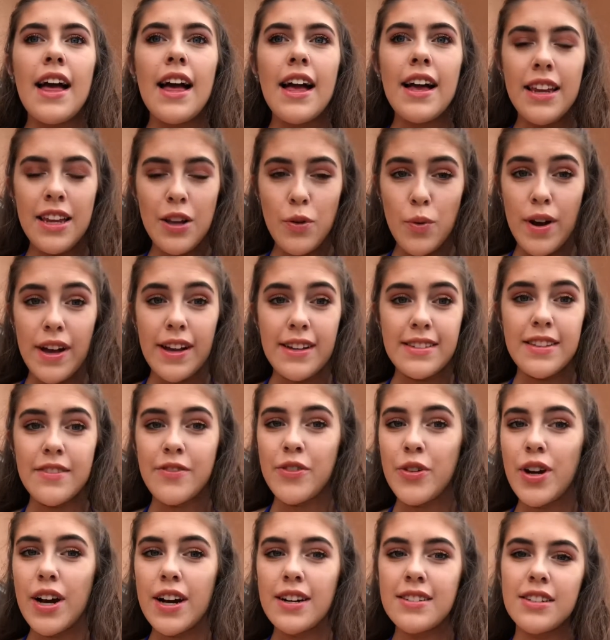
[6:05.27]
Anyways, if
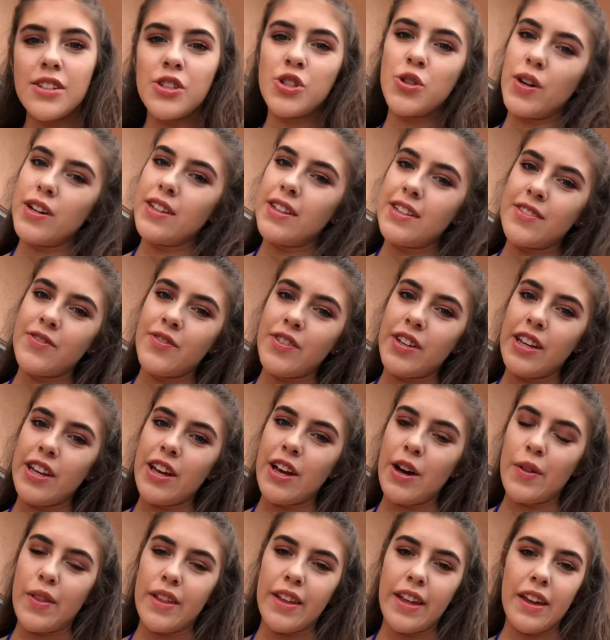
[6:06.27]
you guys enjoyed this
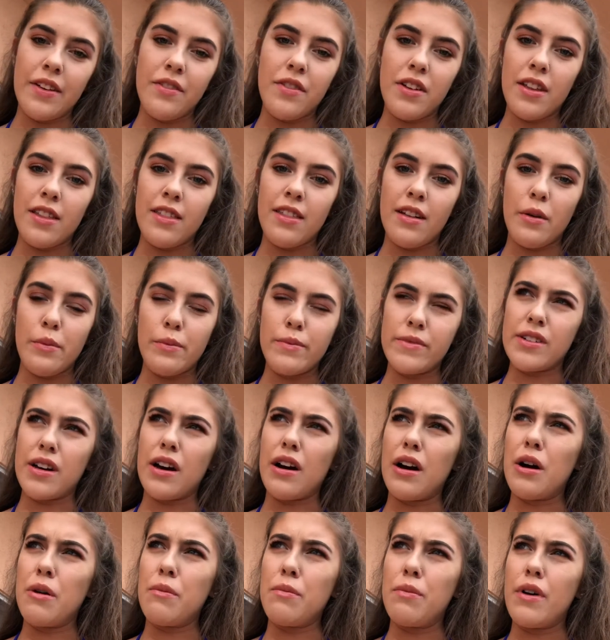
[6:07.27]
video, then give it a thumbs
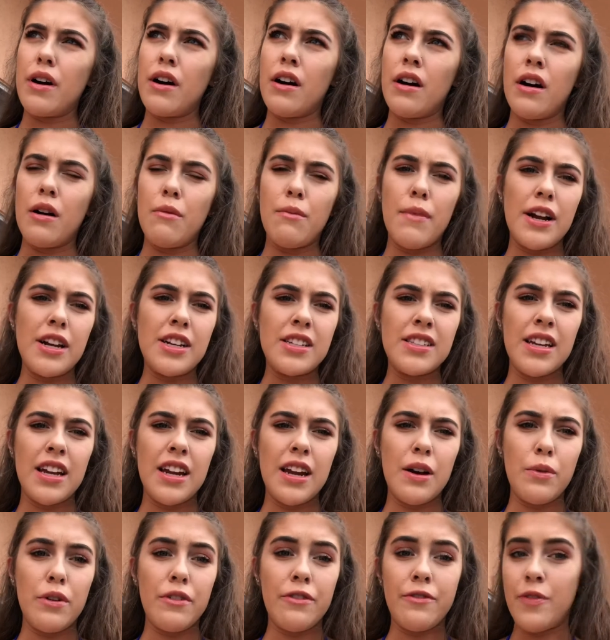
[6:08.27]
up. Um, I just thought
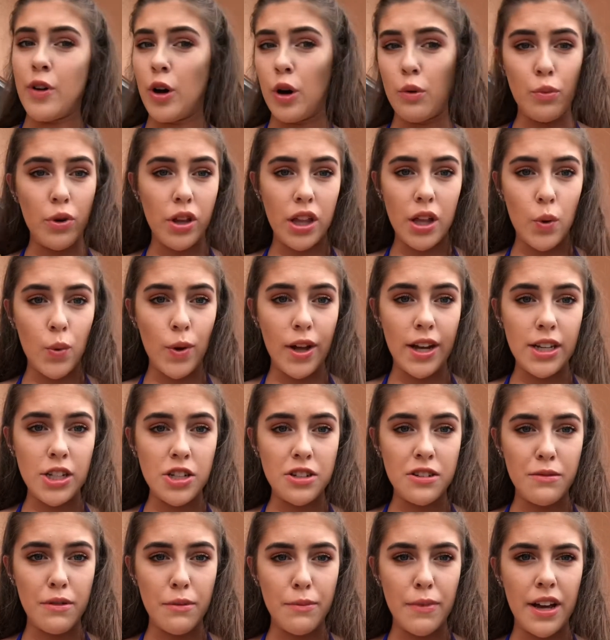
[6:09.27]
I would film really quick
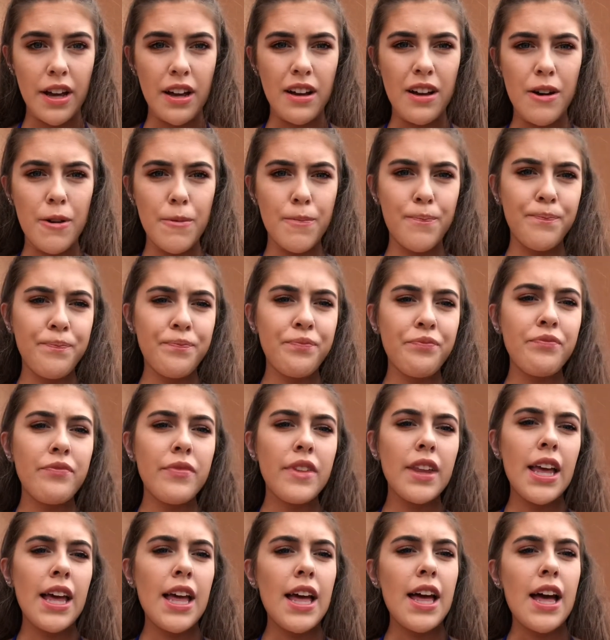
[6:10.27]
doing my makeup.
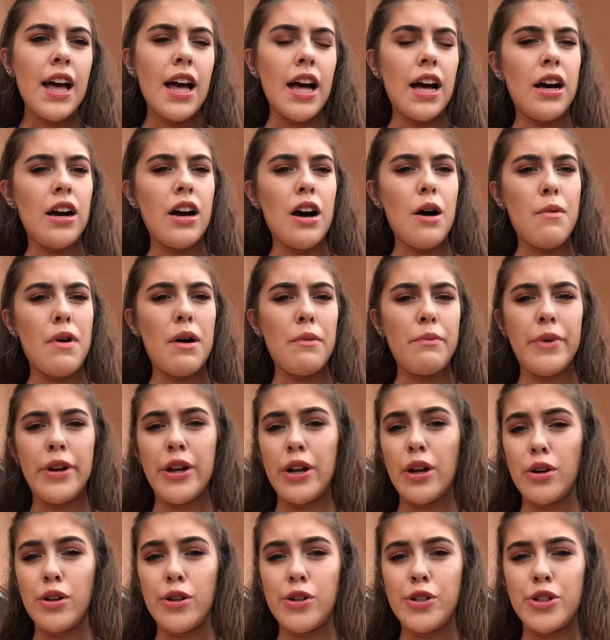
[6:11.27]
Um, I'm gonna
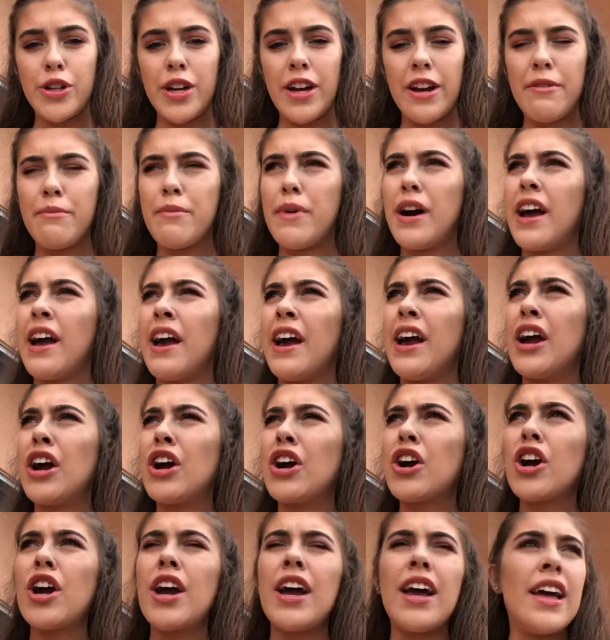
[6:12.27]
go straighten my
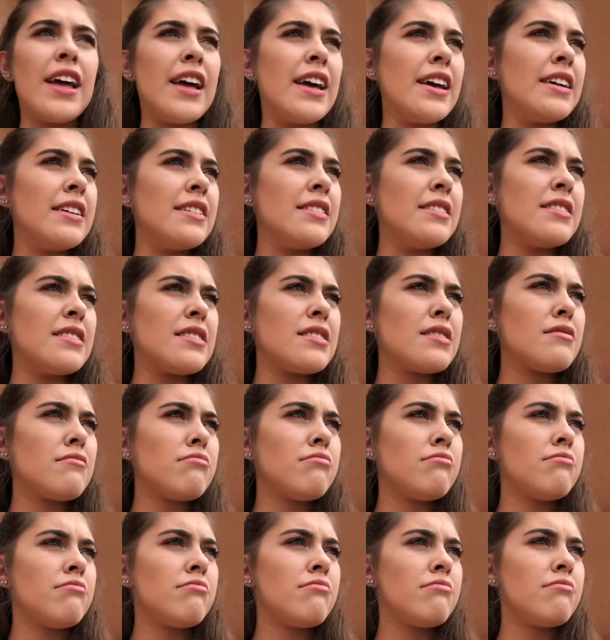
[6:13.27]
hair and
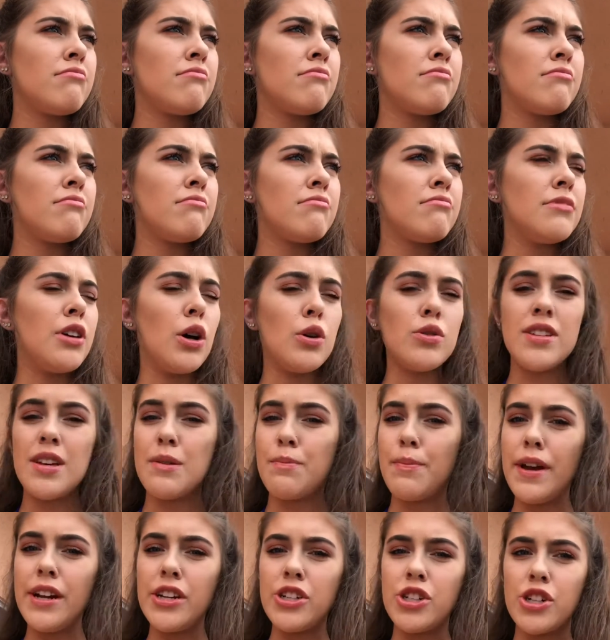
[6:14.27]
go
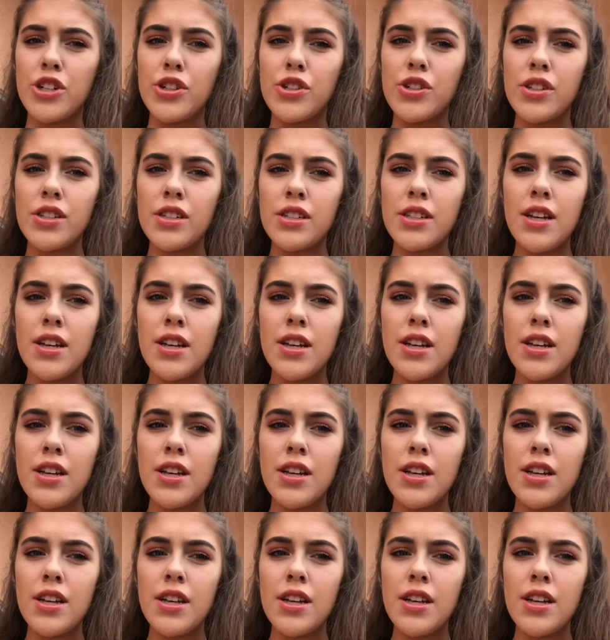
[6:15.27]
take pictures.